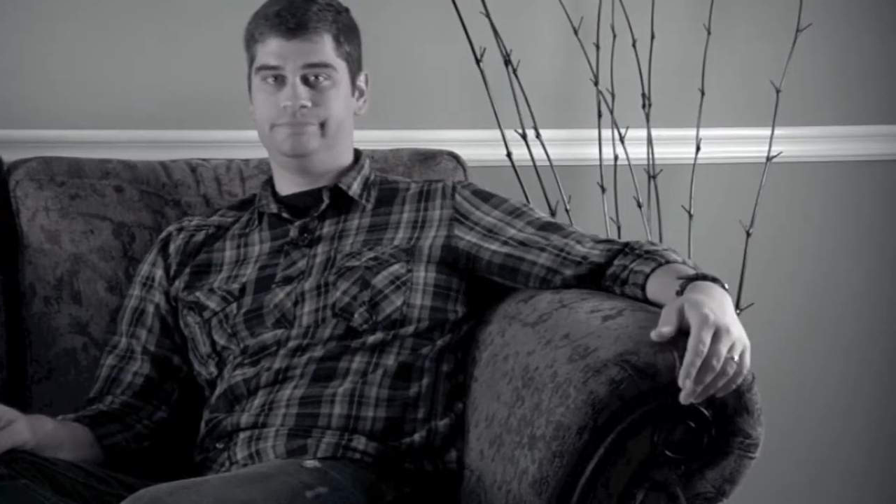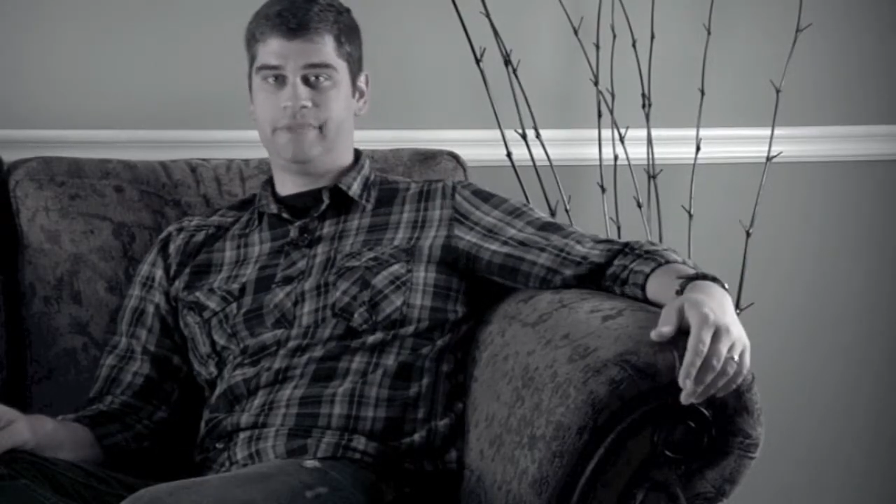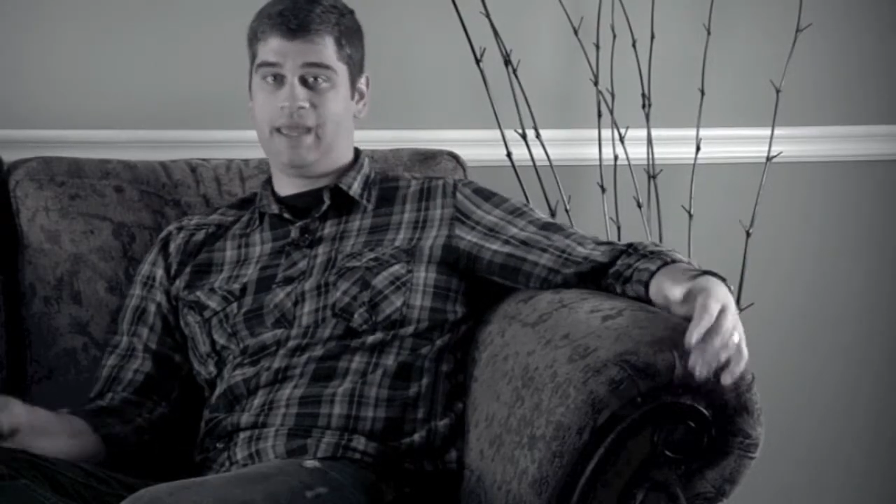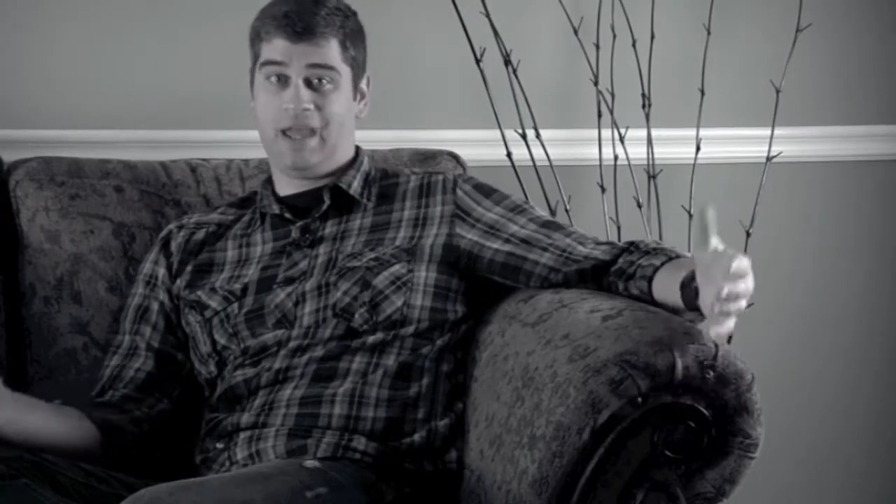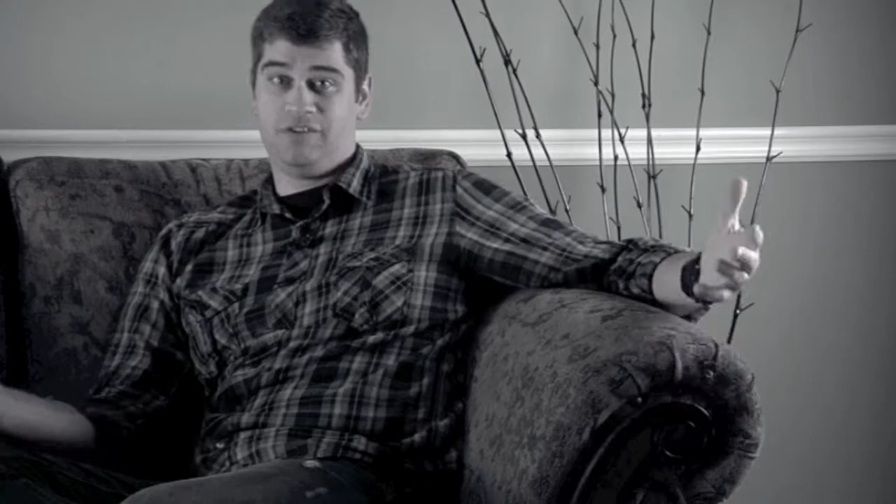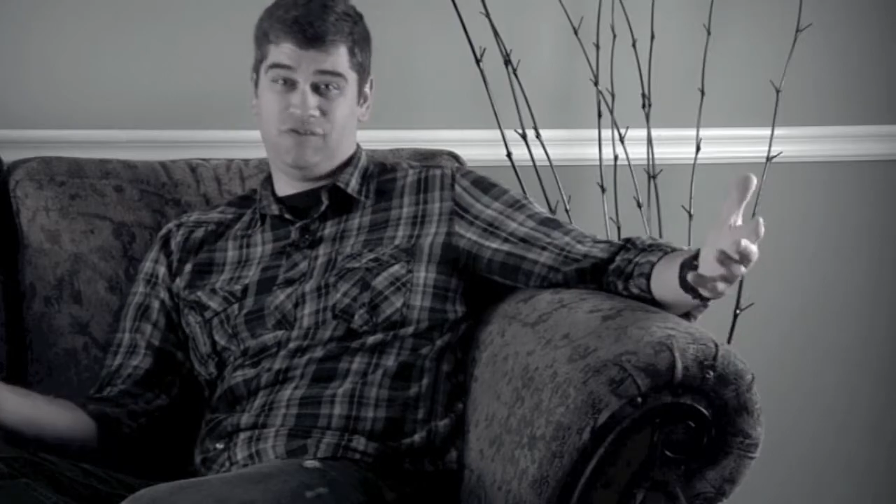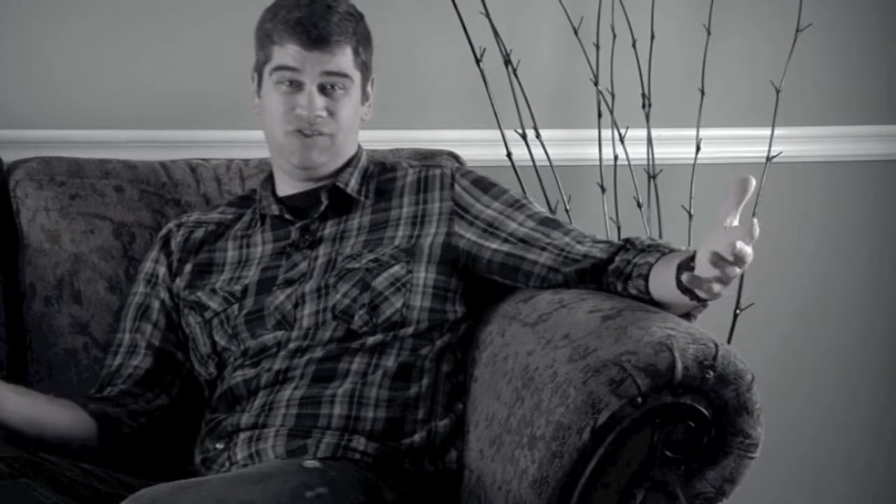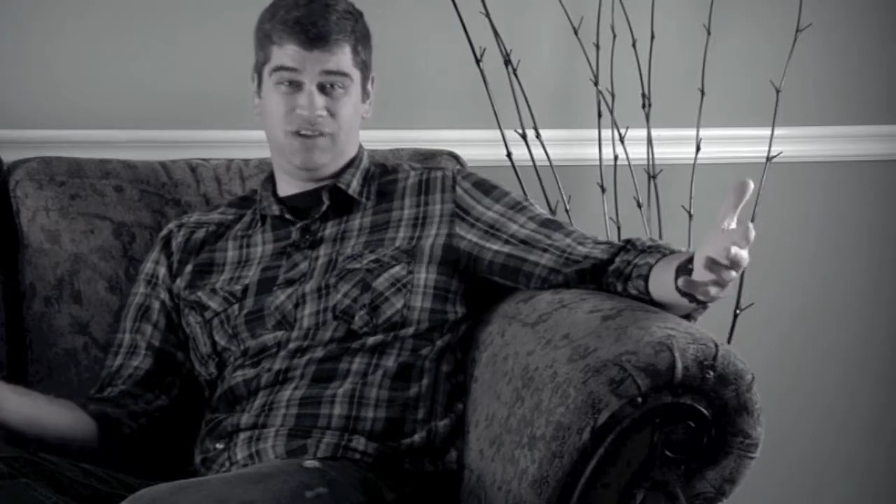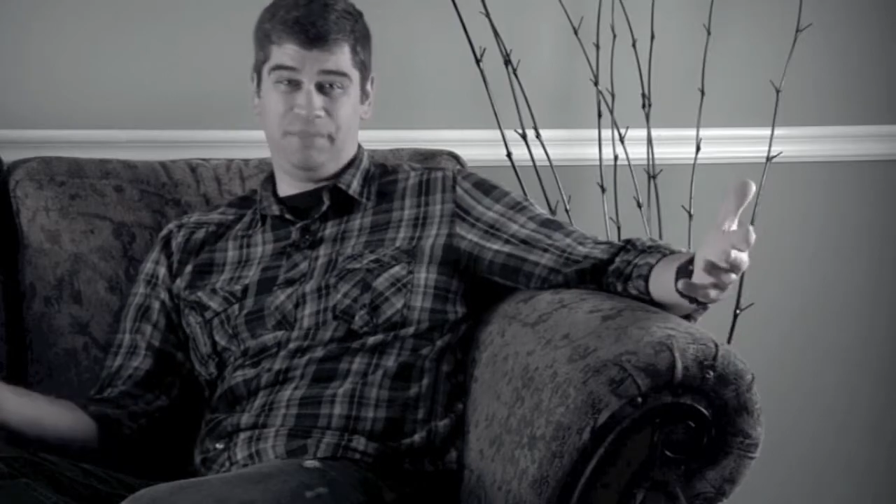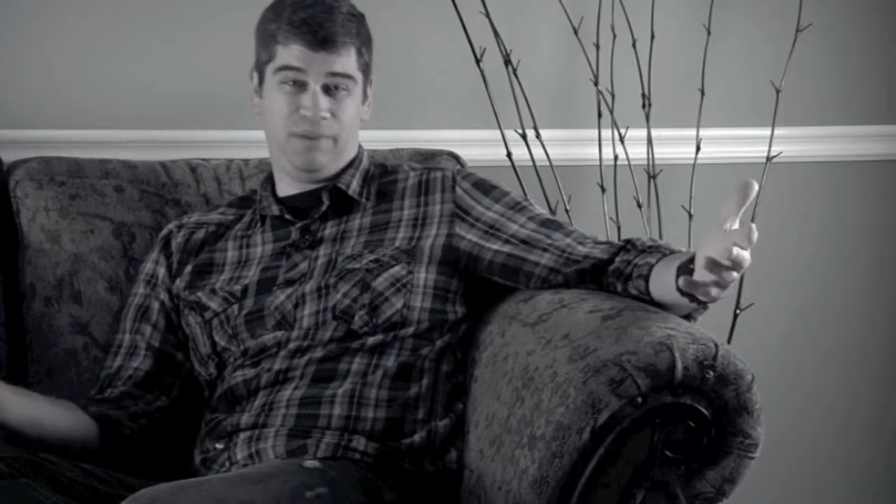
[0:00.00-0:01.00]
That counts for
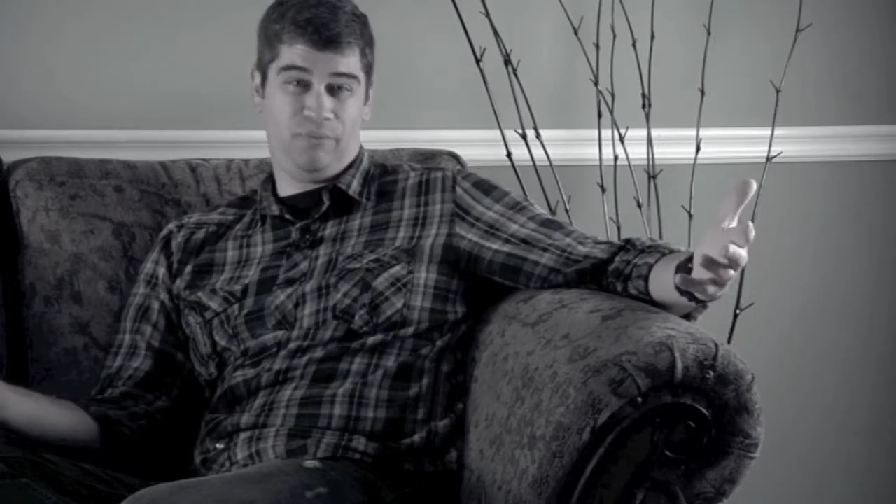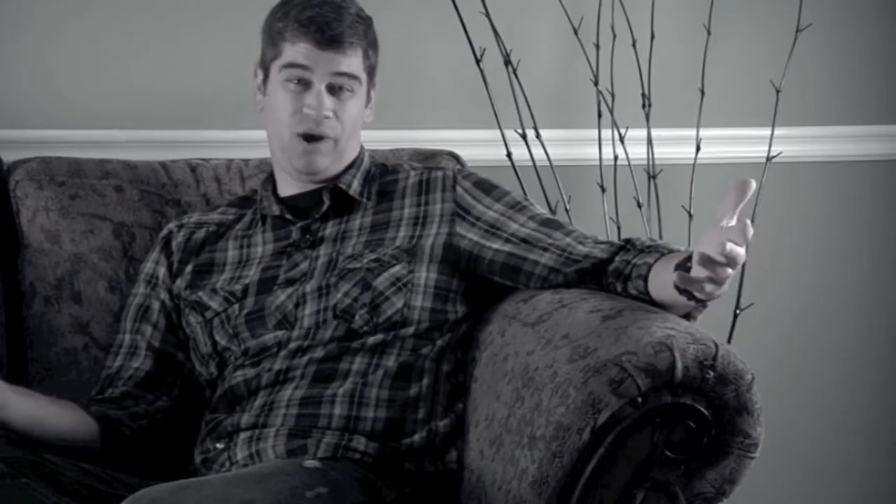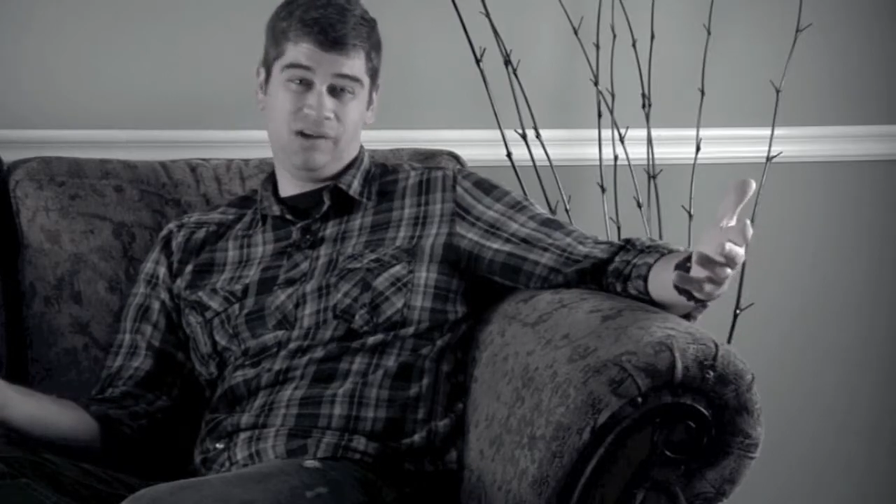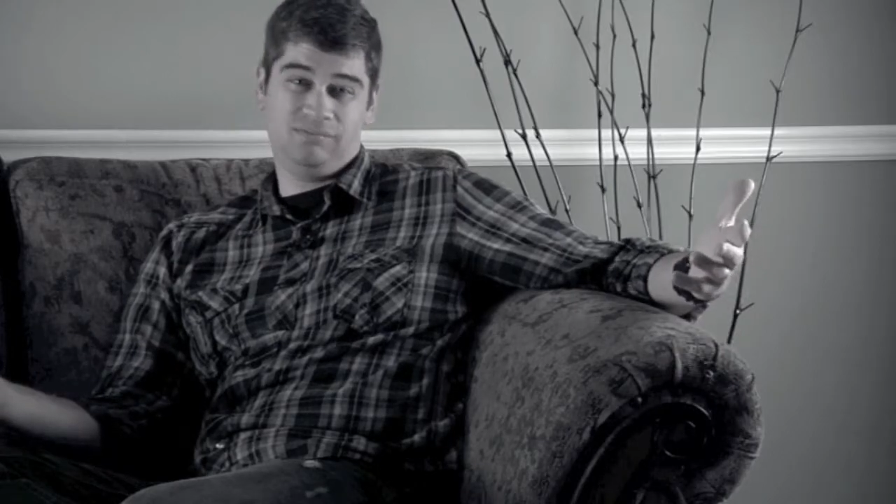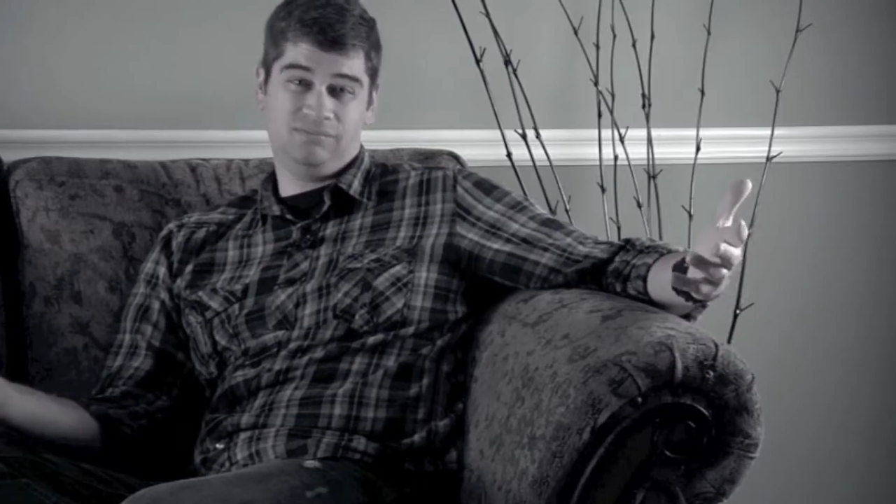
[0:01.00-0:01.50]
something, right?